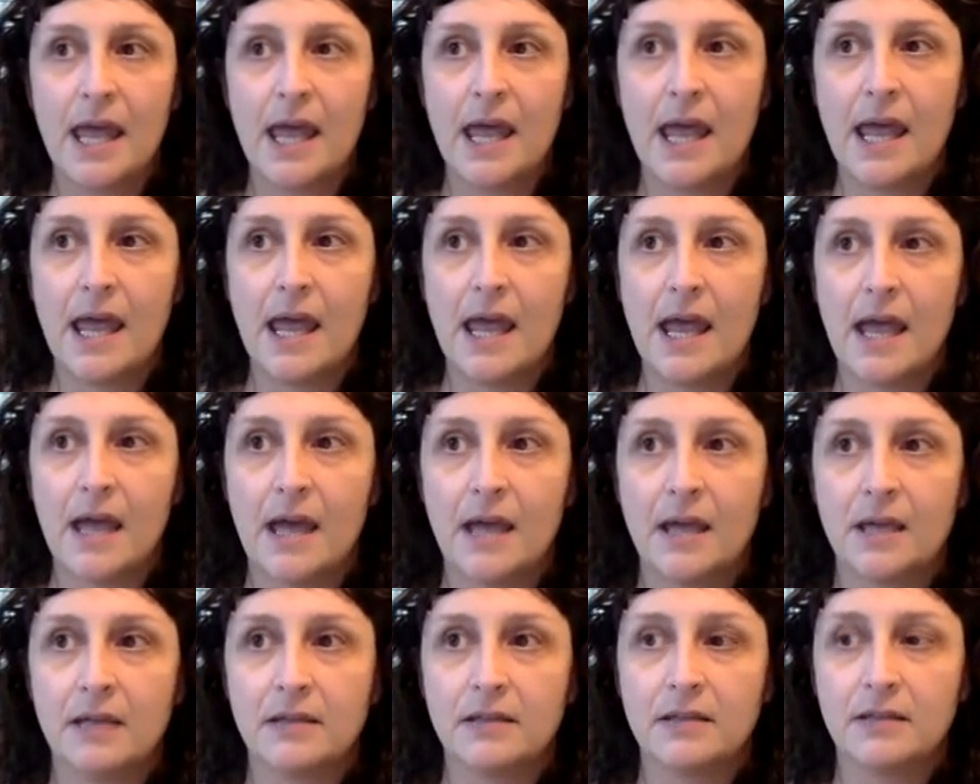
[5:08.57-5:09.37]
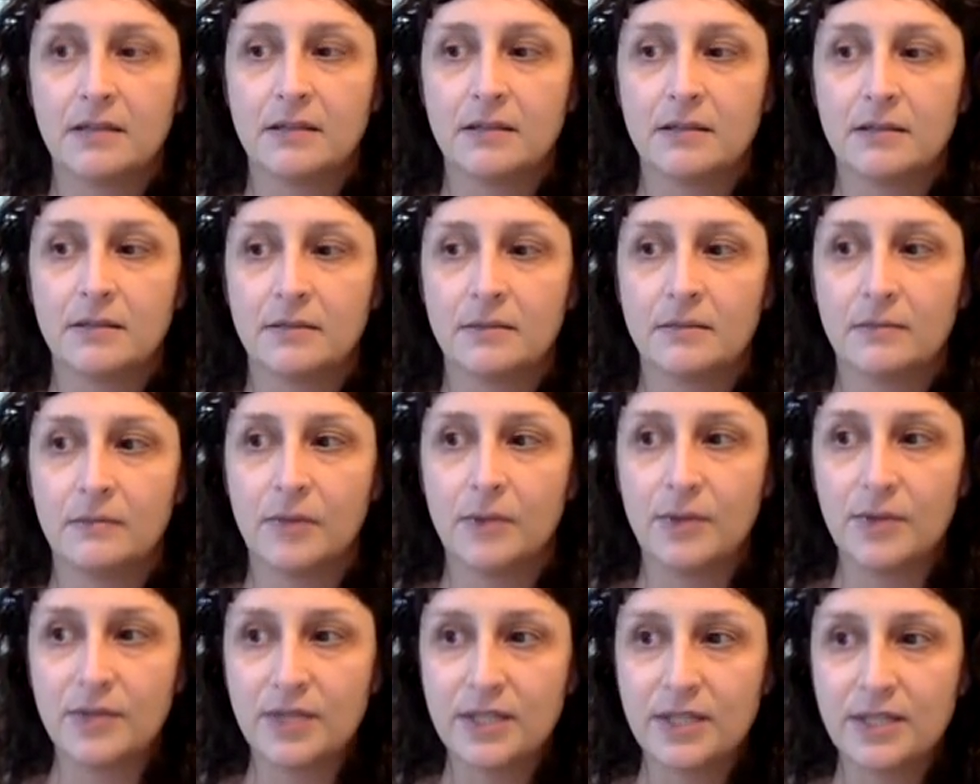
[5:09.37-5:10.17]
And
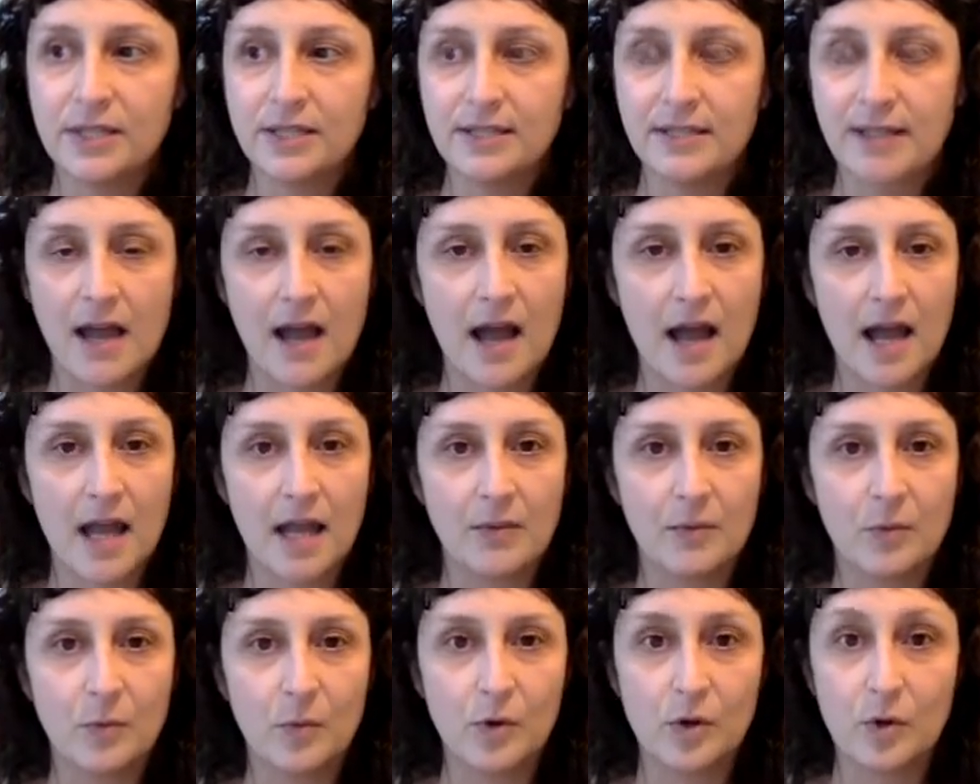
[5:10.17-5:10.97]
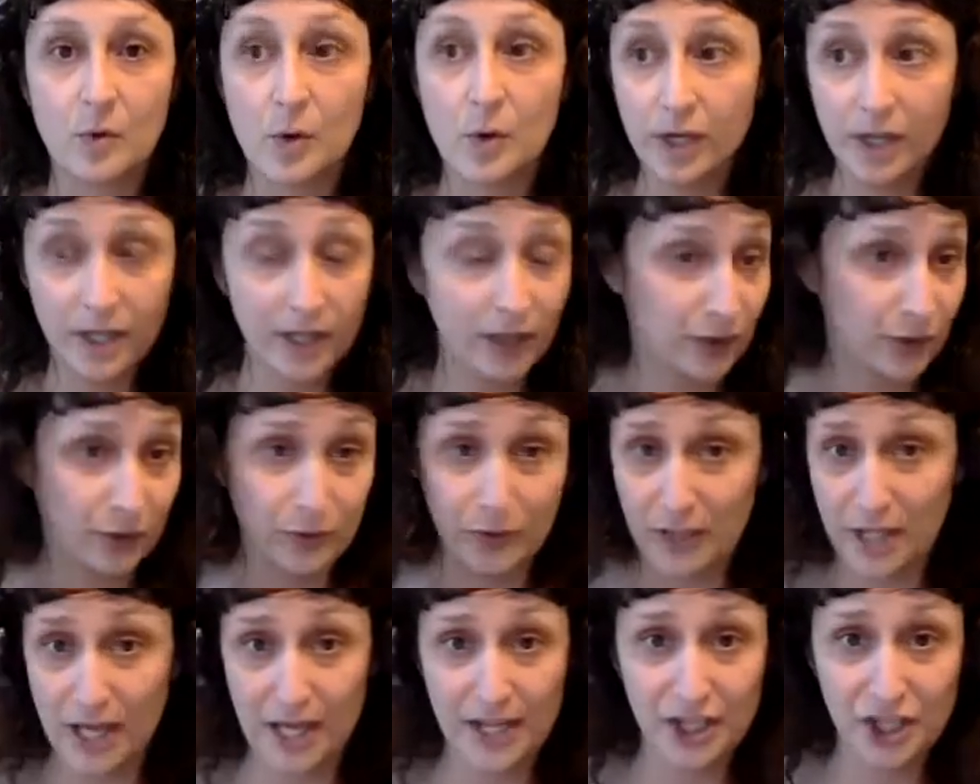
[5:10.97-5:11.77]
most of the time, we're working through
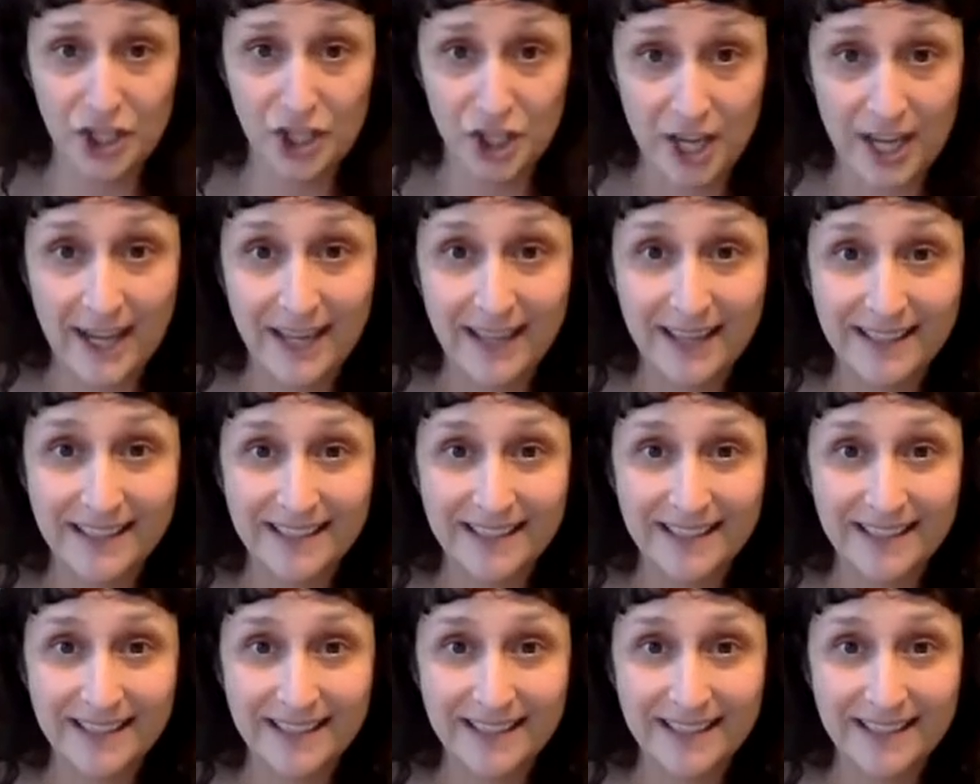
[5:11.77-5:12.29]
a lot of shit.